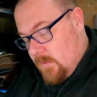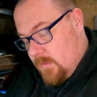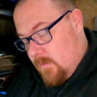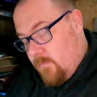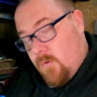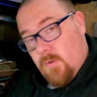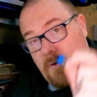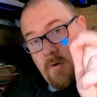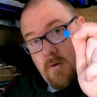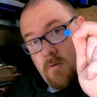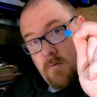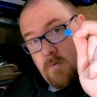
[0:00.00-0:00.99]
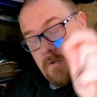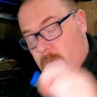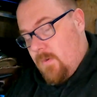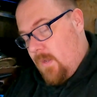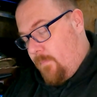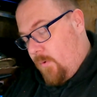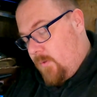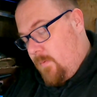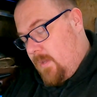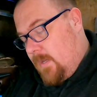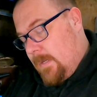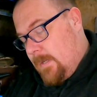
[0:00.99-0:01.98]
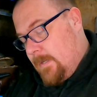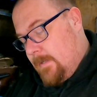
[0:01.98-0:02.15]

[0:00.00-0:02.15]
Then we're going to go Gemini poly bead.